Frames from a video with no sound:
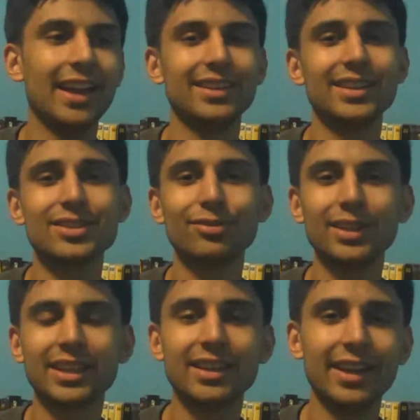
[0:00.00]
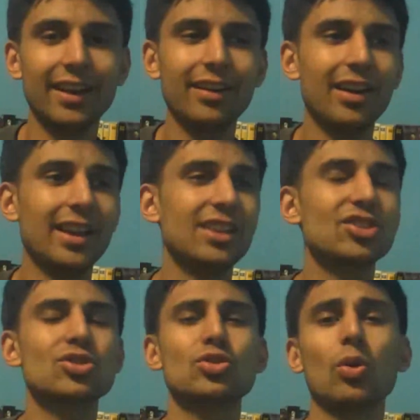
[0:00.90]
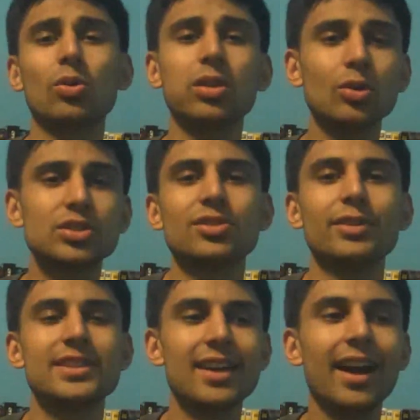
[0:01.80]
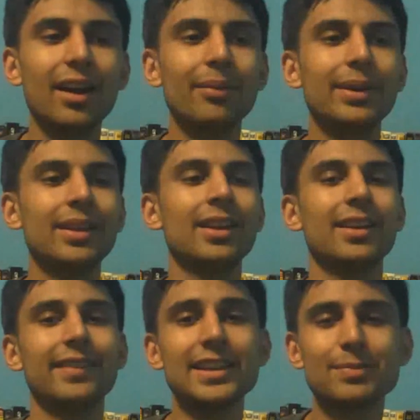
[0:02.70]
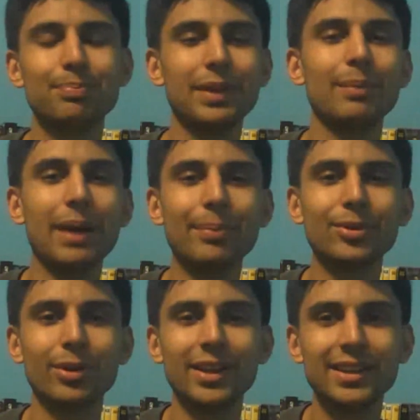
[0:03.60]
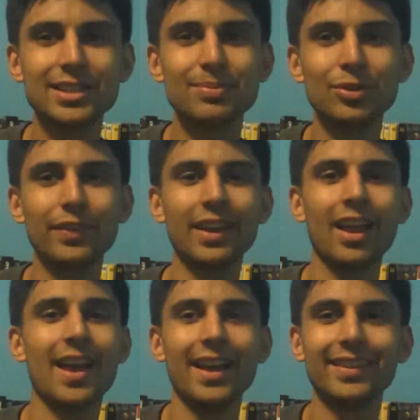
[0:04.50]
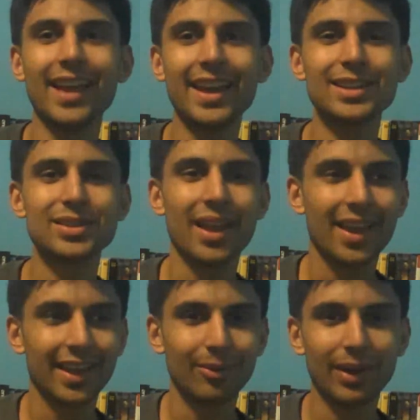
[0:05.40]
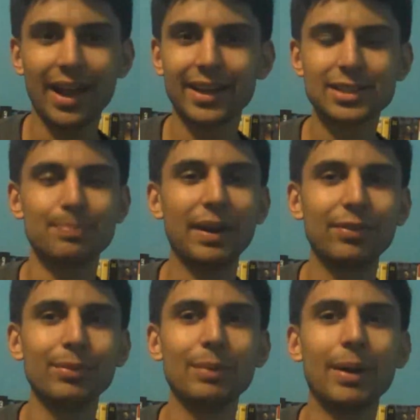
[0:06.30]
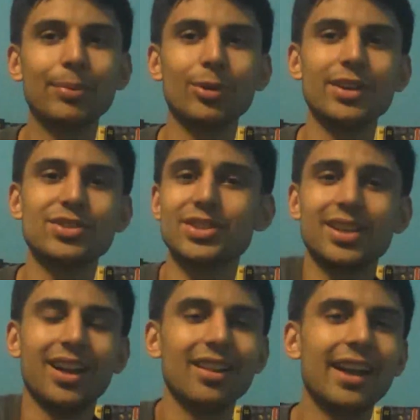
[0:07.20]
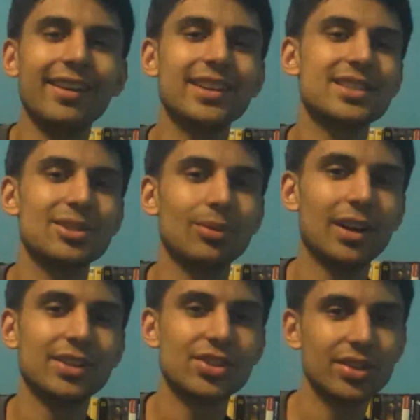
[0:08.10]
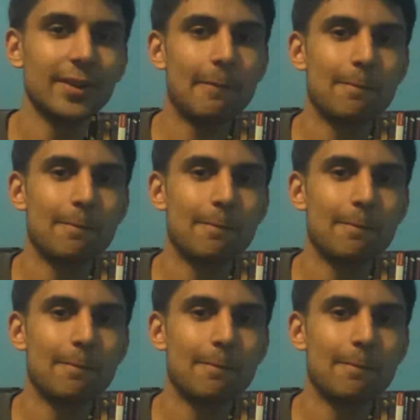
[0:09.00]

and he doesn't really care, and he's so close to retirement. That's Billy Bob Thornton in this movie, and that is what I expect from Billy Bob Thornton. It's just hilarious to watch.